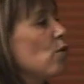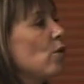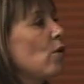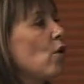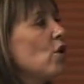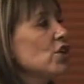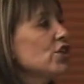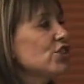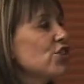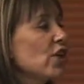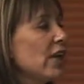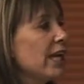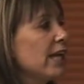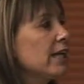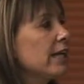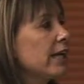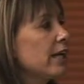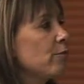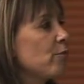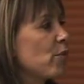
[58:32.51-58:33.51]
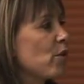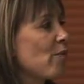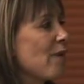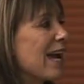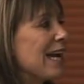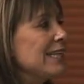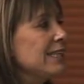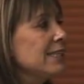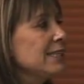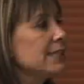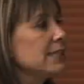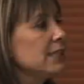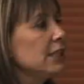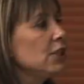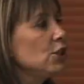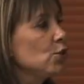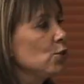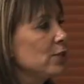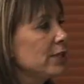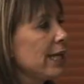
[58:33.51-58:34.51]
Also, healthcare providers
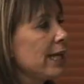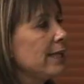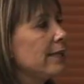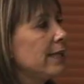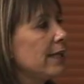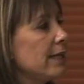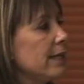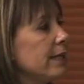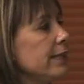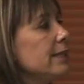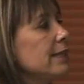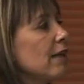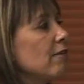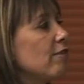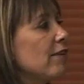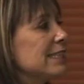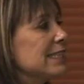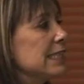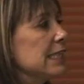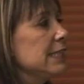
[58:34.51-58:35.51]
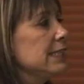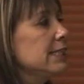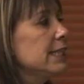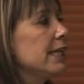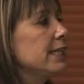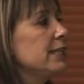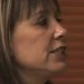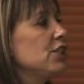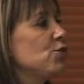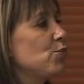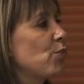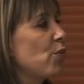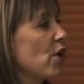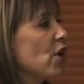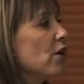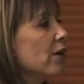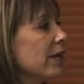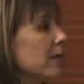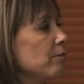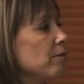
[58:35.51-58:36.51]
need to take the lead and facilitate this
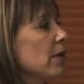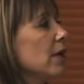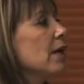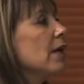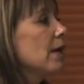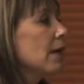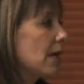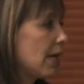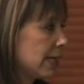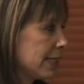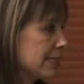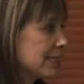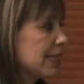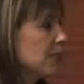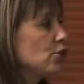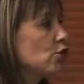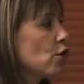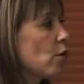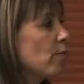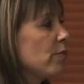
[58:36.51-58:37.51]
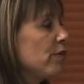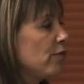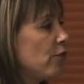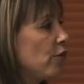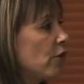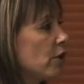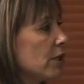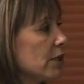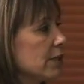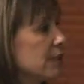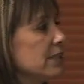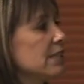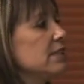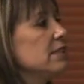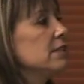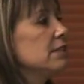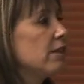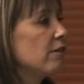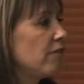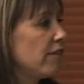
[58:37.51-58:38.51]
program. And as I told before, this
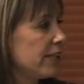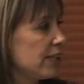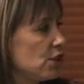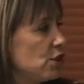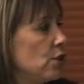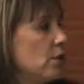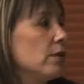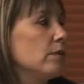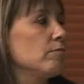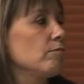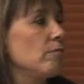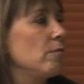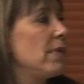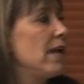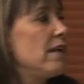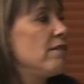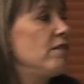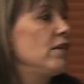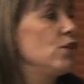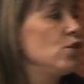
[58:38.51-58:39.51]
intervention may be